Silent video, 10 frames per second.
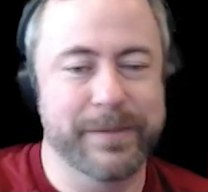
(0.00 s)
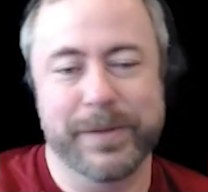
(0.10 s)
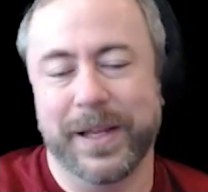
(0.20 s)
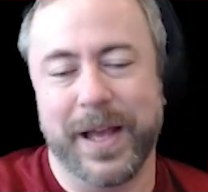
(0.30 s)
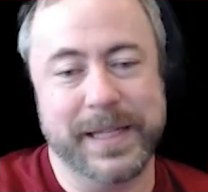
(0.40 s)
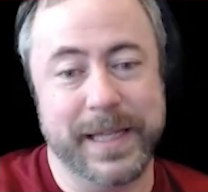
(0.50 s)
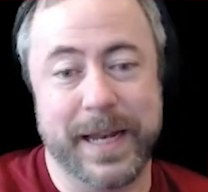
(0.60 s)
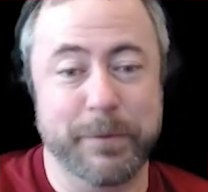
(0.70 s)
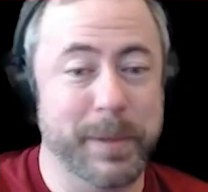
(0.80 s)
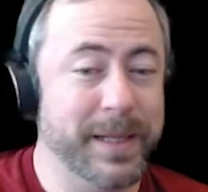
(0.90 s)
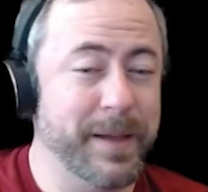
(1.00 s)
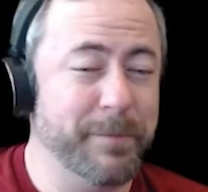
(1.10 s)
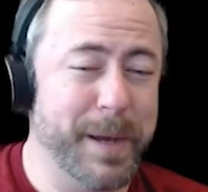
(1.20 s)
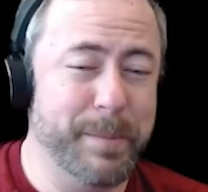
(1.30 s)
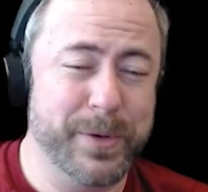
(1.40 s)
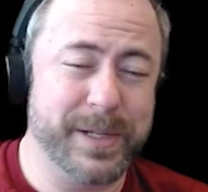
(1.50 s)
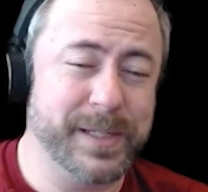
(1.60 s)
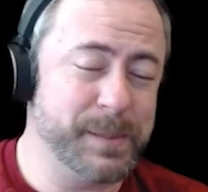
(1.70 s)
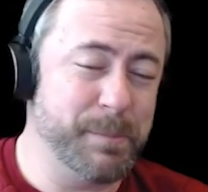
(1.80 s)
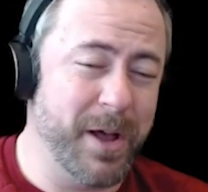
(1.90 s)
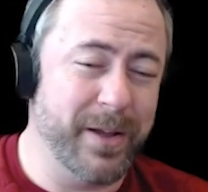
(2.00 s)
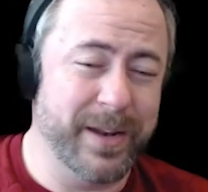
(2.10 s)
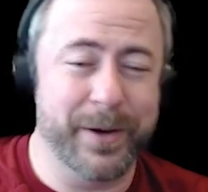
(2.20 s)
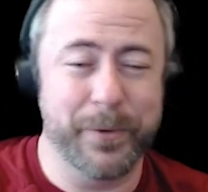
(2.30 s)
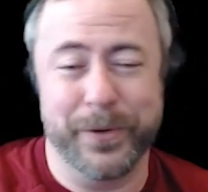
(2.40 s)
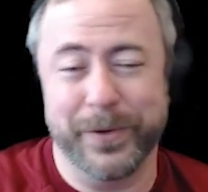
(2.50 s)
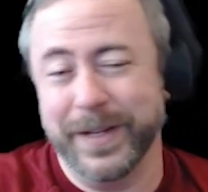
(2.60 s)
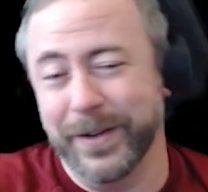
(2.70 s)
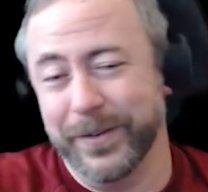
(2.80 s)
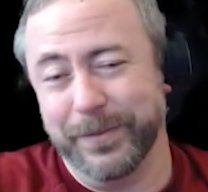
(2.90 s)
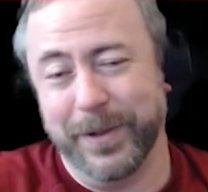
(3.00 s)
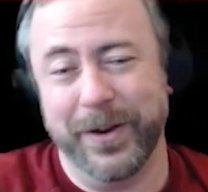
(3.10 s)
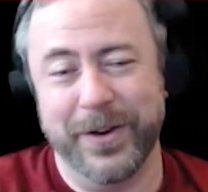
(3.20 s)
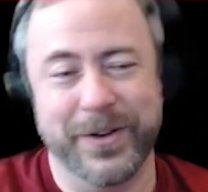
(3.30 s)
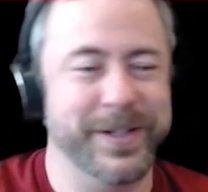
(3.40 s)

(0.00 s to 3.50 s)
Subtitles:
realize that everybody loved my book is small and I ordered, large.